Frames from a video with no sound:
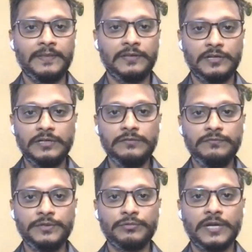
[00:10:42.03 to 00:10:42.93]
Here,
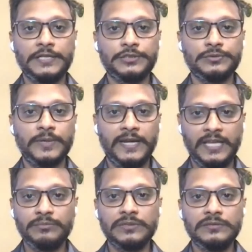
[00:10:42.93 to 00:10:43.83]
we would like to
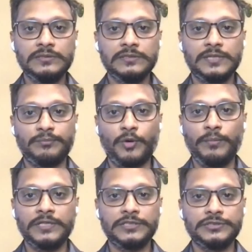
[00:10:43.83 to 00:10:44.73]
enable
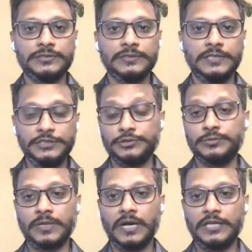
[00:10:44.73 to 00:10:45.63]
deployment into
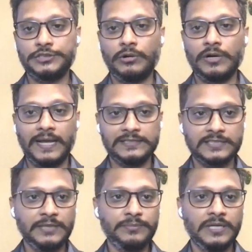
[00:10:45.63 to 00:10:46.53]
Azure
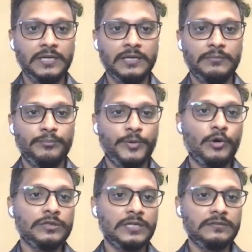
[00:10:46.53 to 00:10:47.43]
landscape.
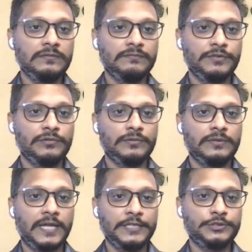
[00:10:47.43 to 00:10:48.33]
Beyond that, we would
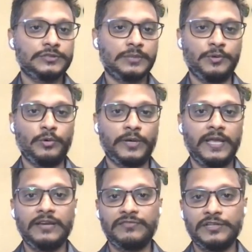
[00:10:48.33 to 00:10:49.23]
like to support
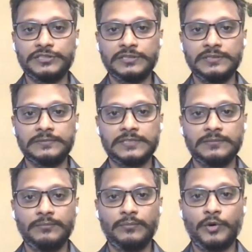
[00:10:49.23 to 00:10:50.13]
AI functions,
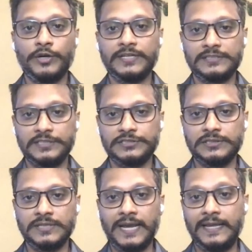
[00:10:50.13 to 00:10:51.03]

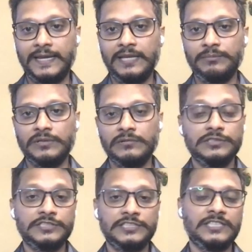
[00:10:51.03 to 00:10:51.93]
monetization, and enable
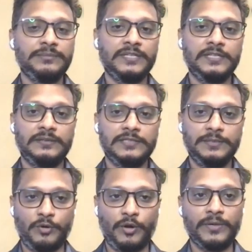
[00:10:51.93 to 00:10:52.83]
GCP
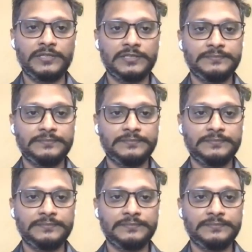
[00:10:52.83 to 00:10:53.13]
deployment.